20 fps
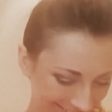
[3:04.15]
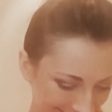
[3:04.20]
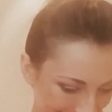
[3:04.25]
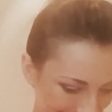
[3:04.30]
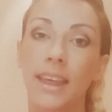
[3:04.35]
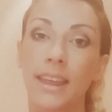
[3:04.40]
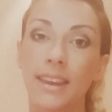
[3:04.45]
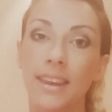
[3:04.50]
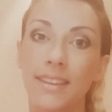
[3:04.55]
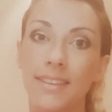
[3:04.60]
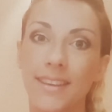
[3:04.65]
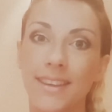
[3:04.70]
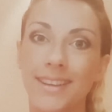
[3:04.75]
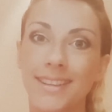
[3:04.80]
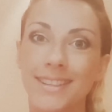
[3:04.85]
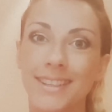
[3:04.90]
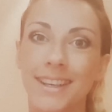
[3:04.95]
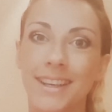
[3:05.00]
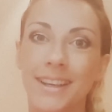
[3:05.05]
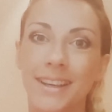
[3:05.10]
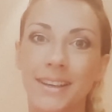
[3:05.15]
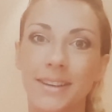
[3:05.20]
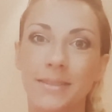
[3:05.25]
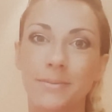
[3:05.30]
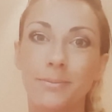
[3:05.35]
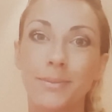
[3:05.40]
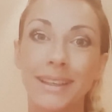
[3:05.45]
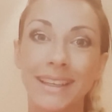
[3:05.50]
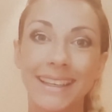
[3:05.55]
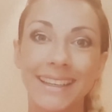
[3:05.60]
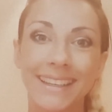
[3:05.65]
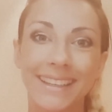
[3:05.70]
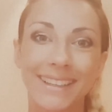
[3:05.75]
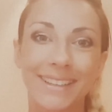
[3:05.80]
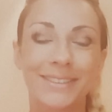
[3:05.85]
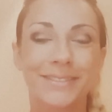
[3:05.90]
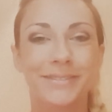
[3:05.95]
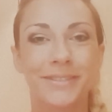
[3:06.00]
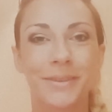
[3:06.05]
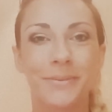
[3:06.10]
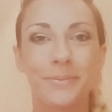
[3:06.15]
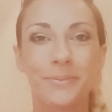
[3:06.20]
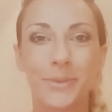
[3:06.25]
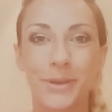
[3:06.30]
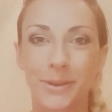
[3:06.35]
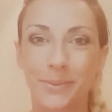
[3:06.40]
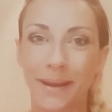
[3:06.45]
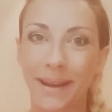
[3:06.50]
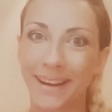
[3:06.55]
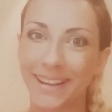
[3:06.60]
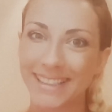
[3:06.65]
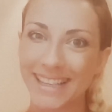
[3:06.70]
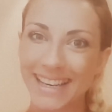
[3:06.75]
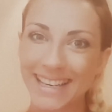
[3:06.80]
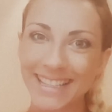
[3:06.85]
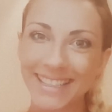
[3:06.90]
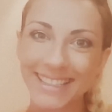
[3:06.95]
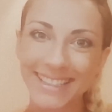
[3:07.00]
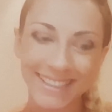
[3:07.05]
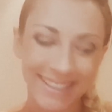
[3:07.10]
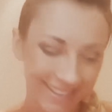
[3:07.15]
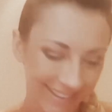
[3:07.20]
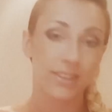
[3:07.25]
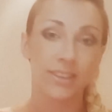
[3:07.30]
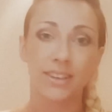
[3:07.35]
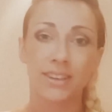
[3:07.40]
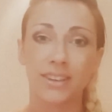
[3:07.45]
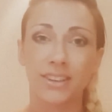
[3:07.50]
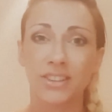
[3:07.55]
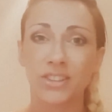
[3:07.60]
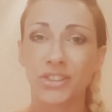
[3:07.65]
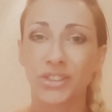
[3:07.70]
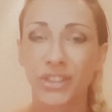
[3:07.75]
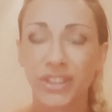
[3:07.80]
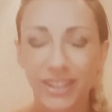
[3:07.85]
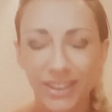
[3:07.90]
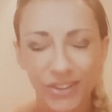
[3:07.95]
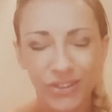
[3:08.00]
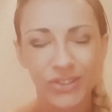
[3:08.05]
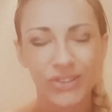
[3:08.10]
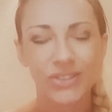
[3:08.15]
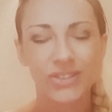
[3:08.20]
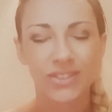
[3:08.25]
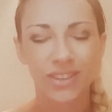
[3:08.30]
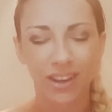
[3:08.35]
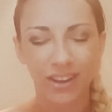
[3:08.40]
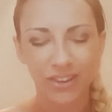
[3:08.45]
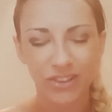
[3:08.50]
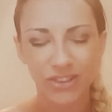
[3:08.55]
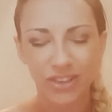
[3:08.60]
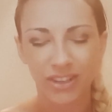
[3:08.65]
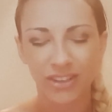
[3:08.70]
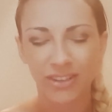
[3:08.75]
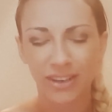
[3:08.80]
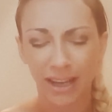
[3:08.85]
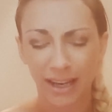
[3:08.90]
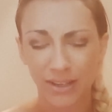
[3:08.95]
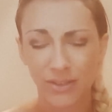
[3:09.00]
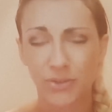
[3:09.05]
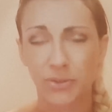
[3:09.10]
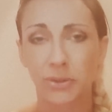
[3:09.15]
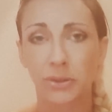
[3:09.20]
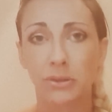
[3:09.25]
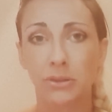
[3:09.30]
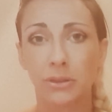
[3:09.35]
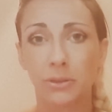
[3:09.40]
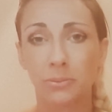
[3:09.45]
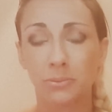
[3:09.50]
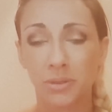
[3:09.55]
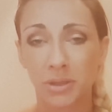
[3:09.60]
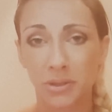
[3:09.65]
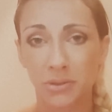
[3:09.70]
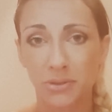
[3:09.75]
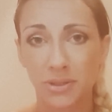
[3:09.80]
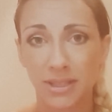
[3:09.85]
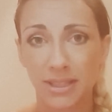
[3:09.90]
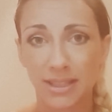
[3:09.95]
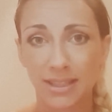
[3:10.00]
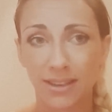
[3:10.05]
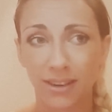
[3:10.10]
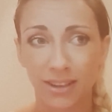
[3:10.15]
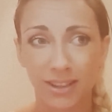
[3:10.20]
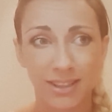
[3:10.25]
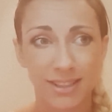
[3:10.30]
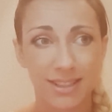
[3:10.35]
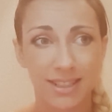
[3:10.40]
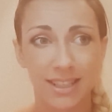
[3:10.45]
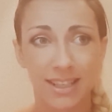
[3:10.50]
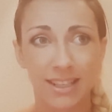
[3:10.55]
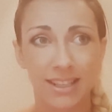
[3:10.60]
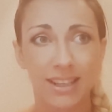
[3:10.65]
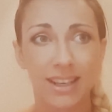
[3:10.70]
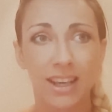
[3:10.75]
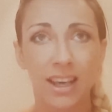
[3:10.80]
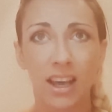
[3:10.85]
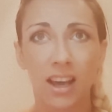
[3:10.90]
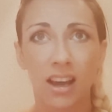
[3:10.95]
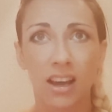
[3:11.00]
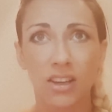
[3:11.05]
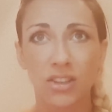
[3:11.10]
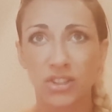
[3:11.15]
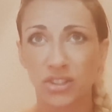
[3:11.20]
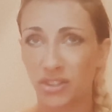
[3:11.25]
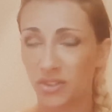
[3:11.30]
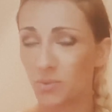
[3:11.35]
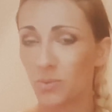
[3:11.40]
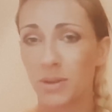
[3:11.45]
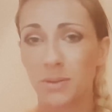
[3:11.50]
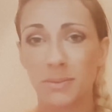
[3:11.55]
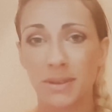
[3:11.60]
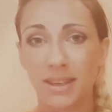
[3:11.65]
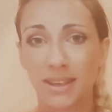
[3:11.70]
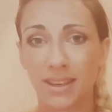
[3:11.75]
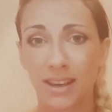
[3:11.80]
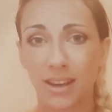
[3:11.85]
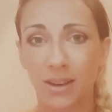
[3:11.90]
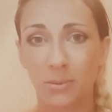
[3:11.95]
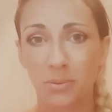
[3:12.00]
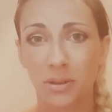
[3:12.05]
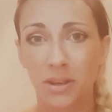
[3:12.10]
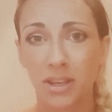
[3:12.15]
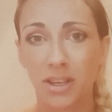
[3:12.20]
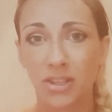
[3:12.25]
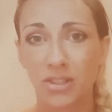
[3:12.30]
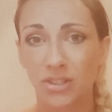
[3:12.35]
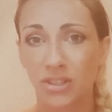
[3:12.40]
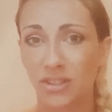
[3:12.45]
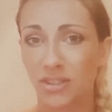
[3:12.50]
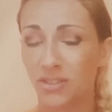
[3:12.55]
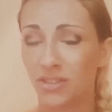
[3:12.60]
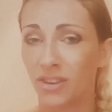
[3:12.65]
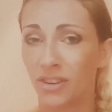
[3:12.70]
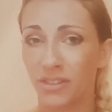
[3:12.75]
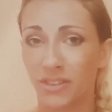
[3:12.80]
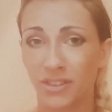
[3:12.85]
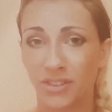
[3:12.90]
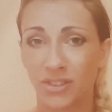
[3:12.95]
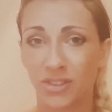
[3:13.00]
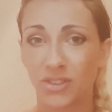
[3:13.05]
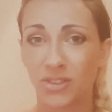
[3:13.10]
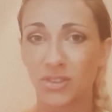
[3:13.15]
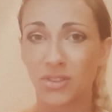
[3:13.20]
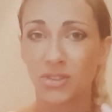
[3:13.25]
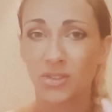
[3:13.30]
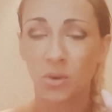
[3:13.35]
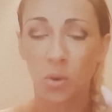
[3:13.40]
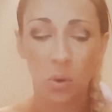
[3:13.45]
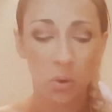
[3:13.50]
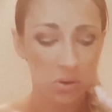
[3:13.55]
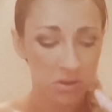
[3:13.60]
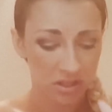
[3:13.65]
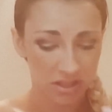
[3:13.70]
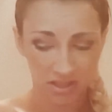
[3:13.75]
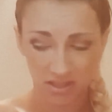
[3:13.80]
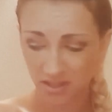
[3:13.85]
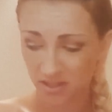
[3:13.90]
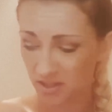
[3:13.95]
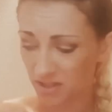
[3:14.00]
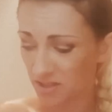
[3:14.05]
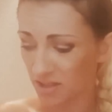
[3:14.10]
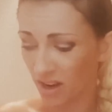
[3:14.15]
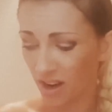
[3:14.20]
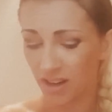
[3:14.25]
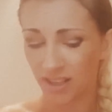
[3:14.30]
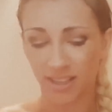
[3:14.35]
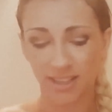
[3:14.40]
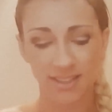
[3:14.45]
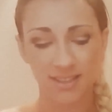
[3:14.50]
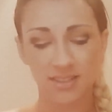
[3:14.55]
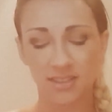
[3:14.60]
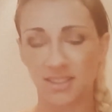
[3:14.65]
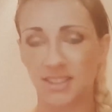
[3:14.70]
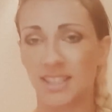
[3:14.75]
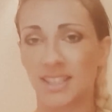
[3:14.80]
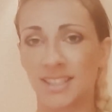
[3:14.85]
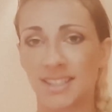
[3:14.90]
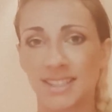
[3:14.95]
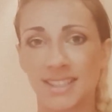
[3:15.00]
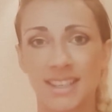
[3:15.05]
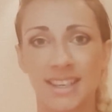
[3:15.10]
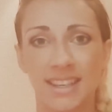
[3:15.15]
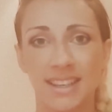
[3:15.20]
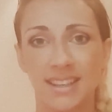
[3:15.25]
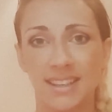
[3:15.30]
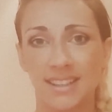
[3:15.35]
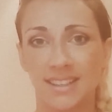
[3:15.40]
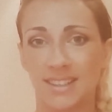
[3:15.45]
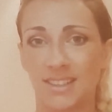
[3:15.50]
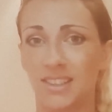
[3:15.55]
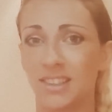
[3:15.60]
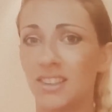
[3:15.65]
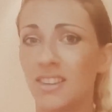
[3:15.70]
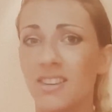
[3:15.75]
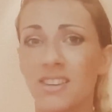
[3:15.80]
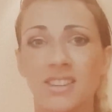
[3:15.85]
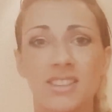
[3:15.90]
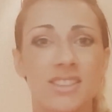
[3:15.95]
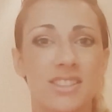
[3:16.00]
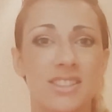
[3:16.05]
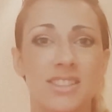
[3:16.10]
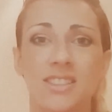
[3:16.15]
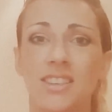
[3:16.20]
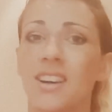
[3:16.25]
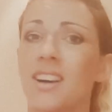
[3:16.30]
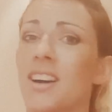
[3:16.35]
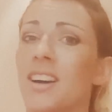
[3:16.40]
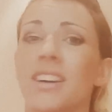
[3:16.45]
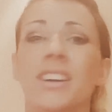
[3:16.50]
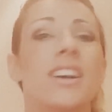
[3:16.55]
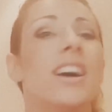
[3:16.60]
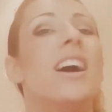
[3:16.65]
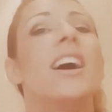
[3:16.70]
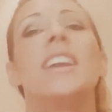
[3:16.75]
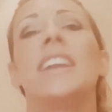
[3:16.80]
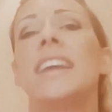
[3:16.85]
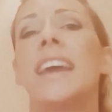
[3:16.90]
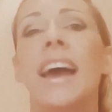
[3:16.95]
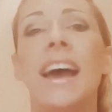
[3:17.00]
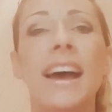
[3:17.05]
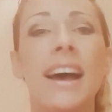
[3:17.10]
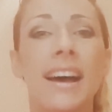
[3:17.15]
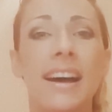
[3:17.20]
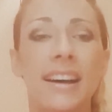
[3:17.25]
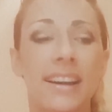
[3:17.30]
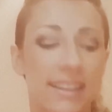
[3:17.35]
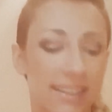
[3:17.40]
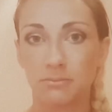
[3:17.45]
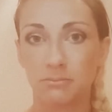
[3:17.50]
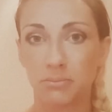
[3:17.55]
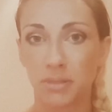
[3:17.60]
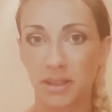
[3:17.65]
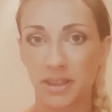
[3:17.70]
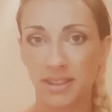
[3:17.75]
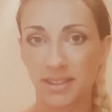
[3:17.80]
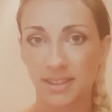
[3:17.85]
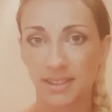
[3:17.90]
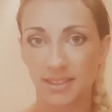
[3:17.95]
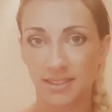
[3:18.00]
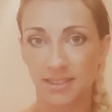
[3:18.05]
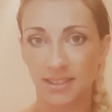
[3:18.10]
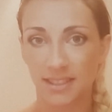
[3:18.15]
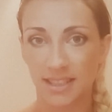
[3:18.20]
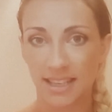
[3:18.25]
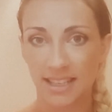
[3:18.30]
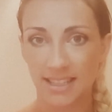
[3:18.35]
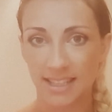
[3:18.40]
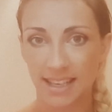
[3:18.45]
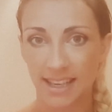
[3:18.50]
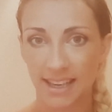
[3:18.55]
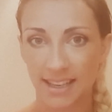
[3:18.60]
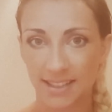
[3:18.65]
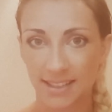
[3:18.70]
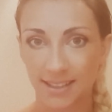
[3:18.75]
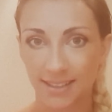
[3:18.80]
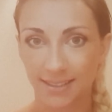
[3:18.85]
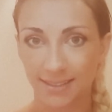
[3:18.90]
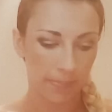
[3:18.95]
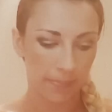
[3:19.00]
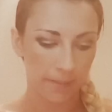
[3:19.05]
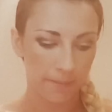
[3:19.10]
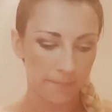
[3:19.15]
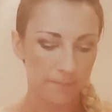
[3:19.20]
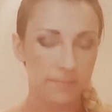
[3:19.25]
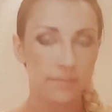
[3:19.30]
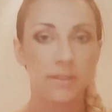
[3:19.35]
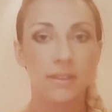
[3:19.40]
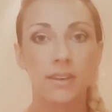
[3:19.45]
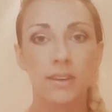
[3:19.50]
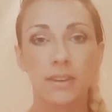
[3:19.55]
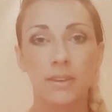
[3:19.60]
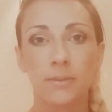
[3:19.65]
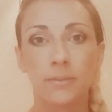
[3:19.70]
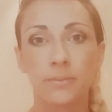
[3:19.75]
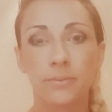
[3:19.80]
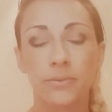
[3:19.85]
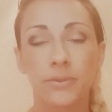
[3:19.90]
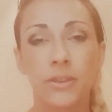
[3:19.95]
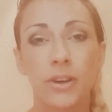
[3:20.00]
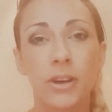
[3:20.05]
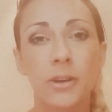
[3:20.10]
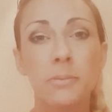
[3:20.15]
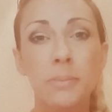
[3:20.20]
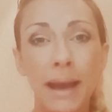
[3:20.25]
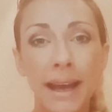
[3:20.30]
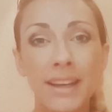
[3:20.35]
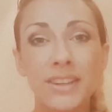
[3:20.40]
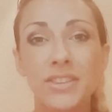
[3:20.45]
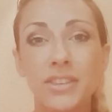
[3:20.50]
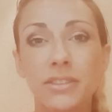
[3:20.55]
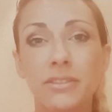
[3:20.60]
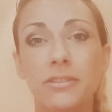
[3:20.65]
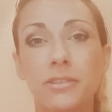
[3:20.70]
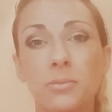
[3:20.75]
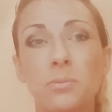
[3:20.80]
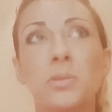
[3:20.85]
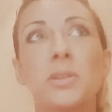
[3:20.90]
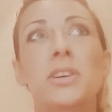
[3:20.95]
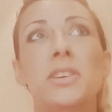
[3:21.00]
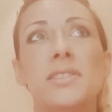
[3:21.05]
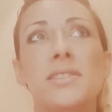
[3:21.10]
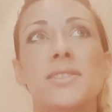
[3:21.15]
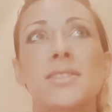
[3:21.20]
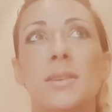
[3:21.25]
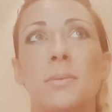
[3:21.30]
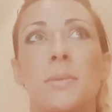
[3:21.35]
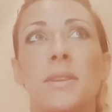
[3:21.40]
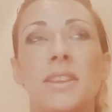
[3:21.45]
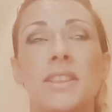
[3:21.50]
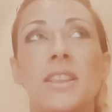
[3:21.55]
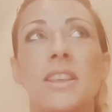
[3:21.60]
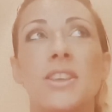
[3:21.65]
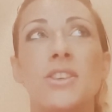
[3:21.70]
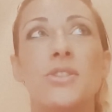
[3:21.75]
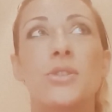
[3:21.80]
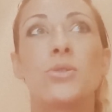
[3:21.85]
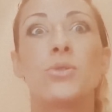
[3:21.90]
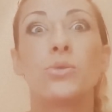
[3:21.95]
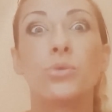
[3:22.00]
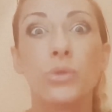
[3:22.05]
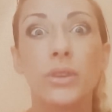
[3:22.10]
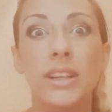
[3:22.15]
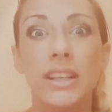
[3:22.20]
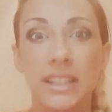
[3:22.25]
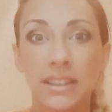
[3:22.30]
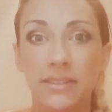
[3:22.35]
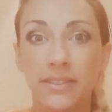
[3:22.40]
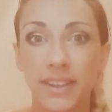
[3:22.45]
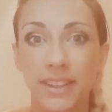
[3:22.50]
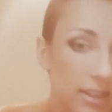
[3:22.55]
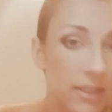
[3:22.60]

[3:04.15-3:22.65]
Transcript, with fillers: There's Malia from Book Paradise, she is such a natural beauty. Honestly, she doesn't wear makeup. She's got this gorgeous, dark, exotic skin, this long, dark, curly hair. But this isn't a dating ad. Her passion for books is something that you can really feel.